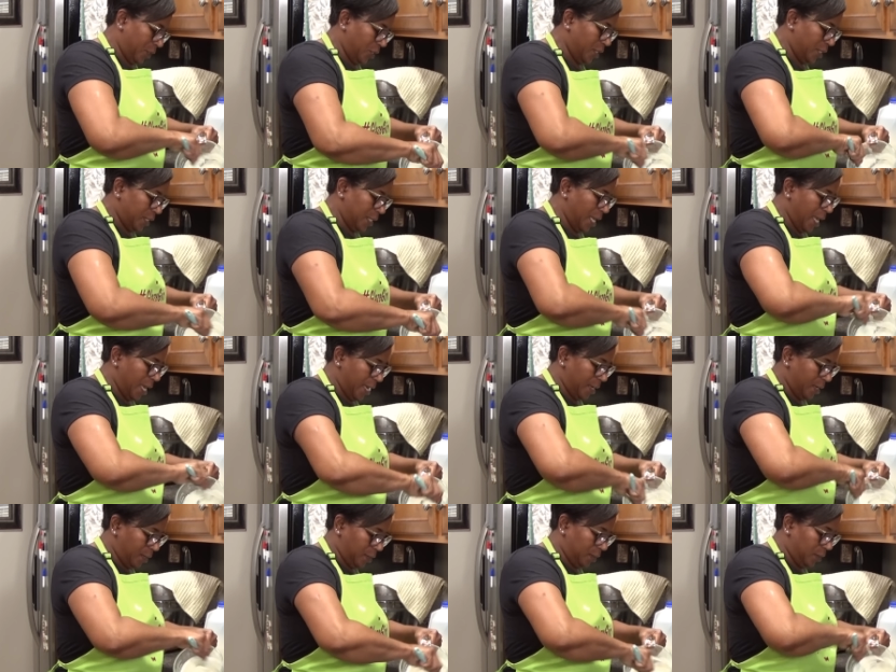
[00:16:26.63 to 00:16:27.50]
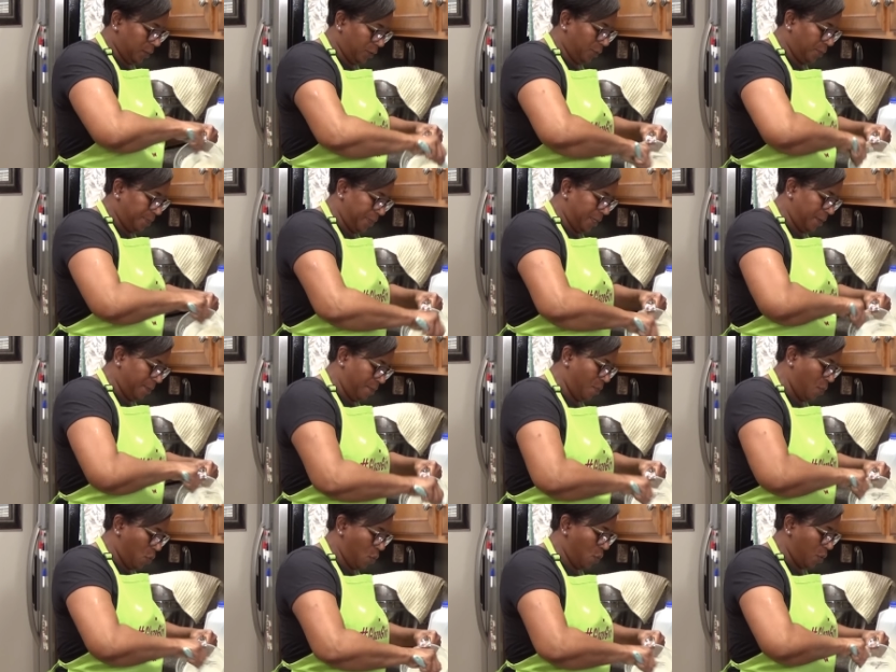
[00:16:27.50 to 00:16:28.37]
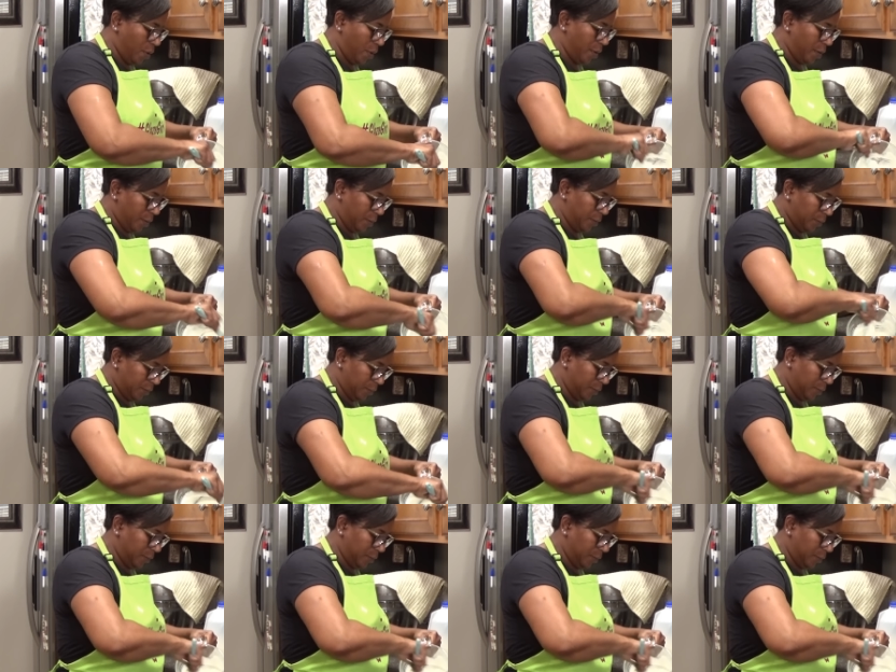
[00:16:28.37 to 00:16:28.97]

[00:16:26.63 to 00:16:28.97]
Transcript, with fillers: just add a little bit more